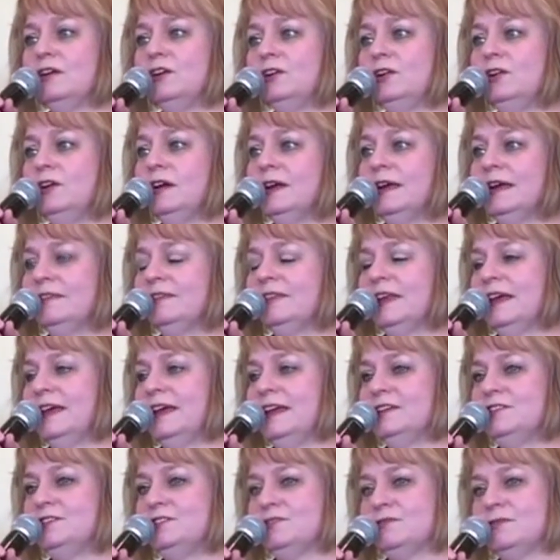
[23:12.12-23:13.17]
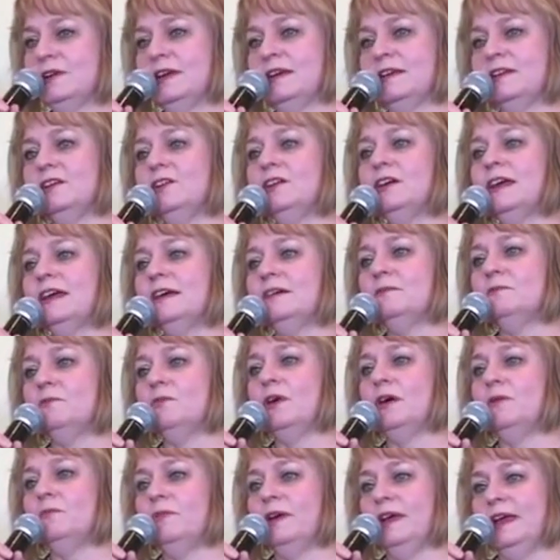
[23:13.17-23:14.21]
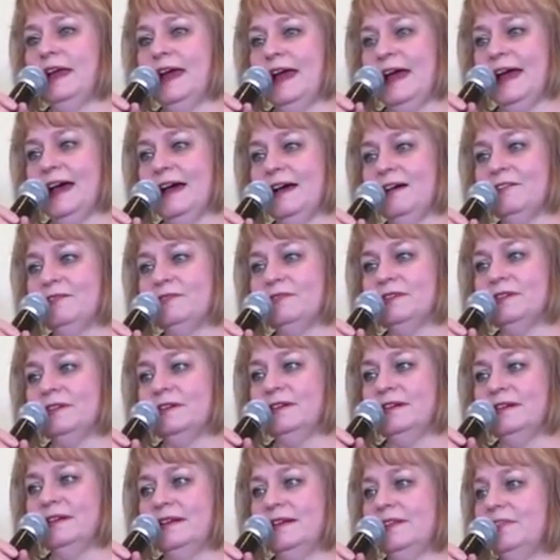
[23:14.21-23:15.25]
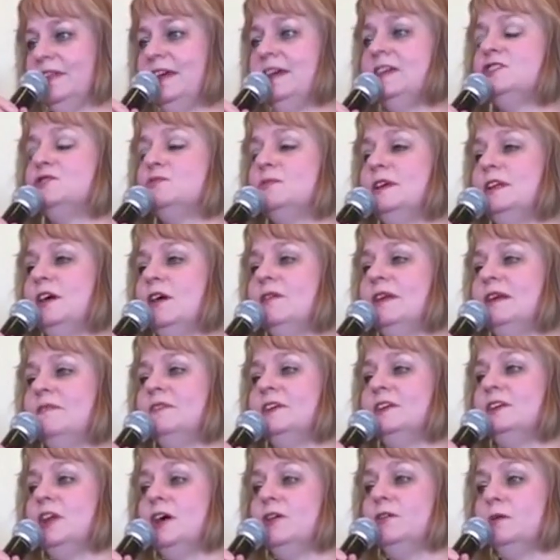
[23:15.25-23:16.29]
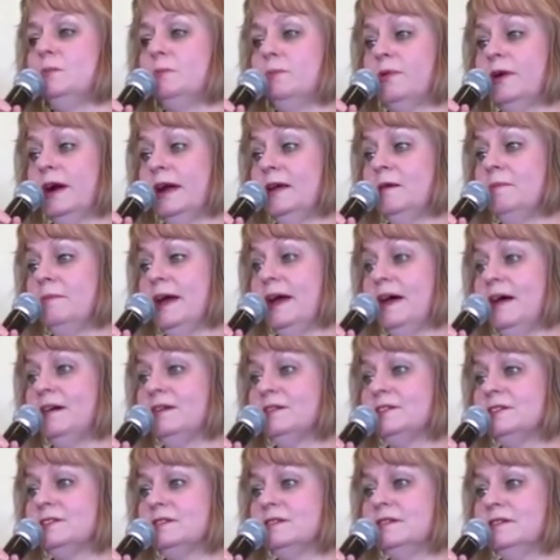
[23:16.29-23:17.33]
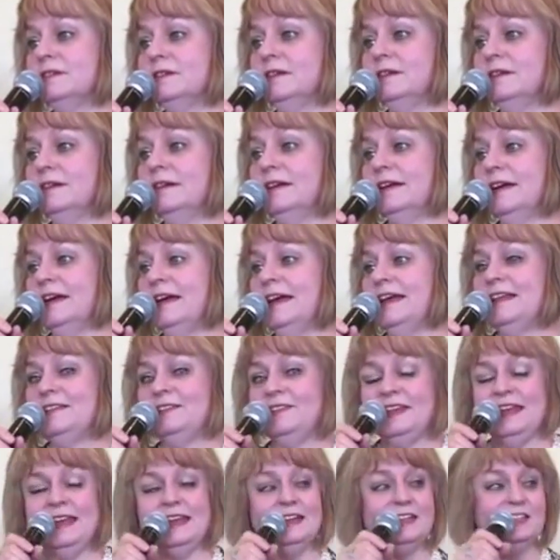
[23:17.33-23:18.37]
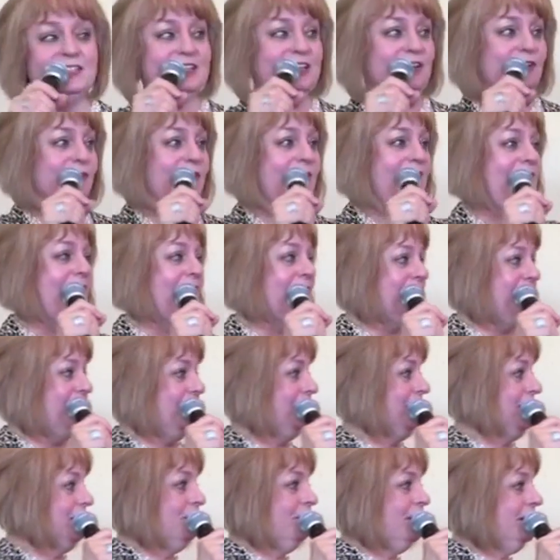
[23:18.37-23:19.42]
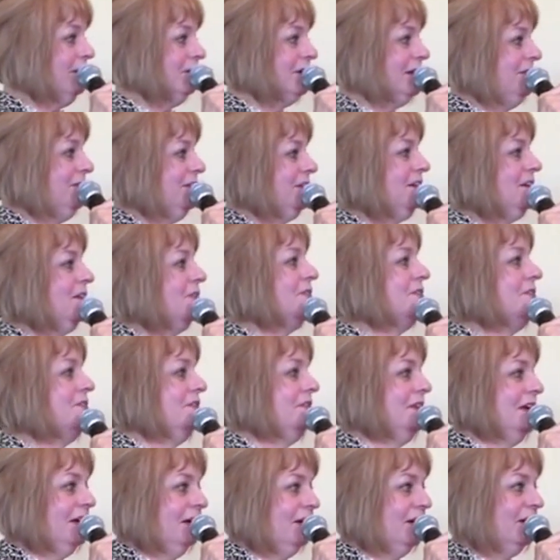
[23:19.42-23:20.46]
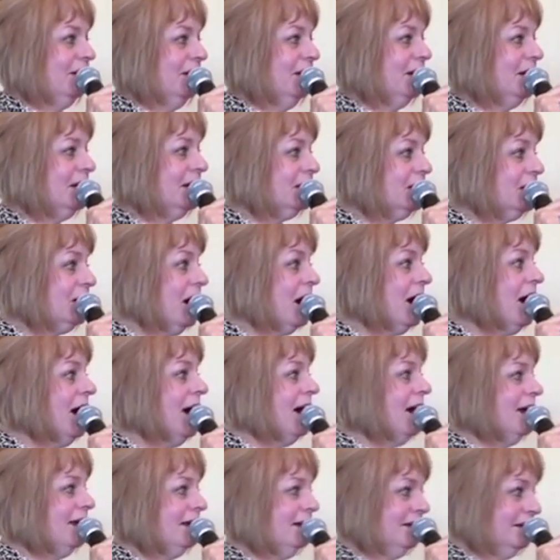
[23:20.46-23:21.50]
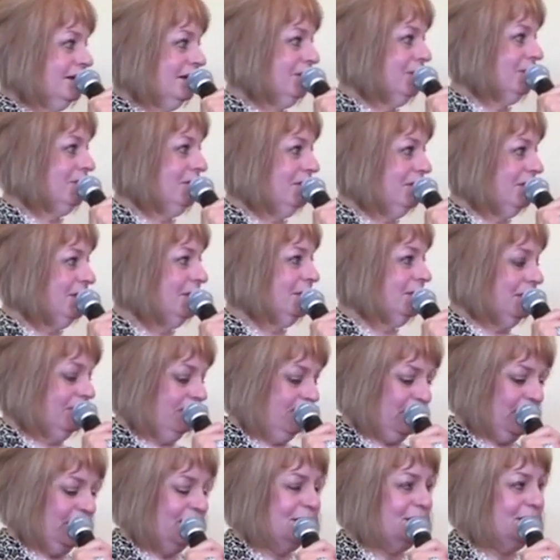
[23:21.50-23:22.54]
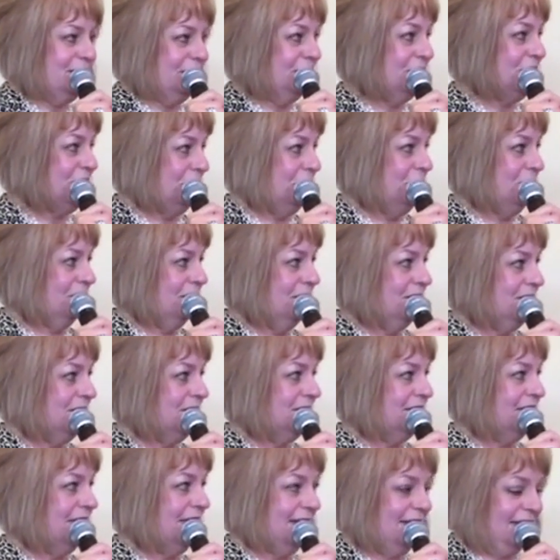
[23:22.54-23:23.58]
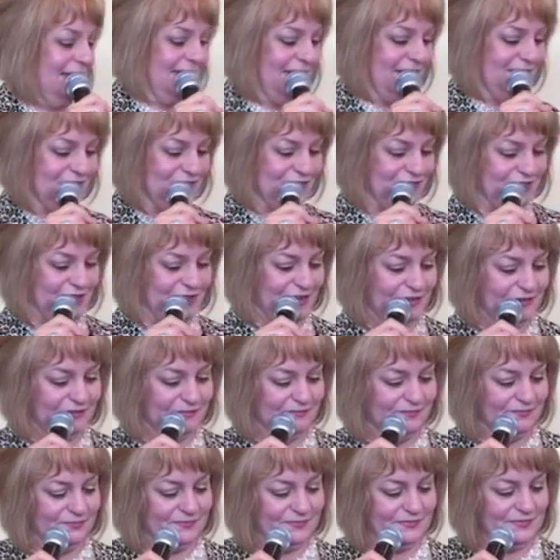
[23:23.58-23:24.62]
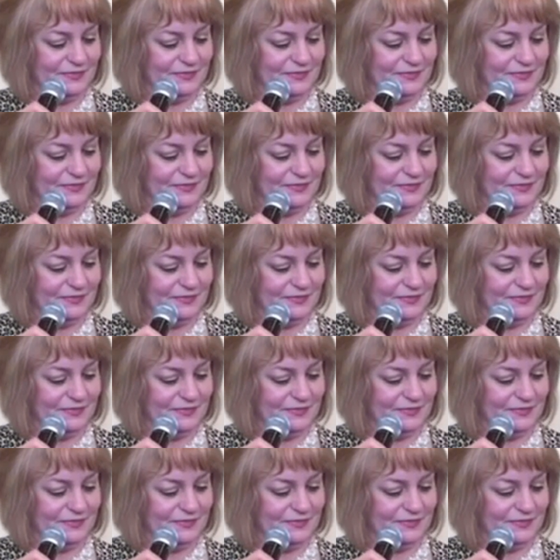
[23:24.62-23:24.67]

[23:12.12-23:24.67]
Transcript: look at the history and look at what we have. Things we don't even know to pray about, things that are out there that we don't even know they're there, God brings it to us and let us know.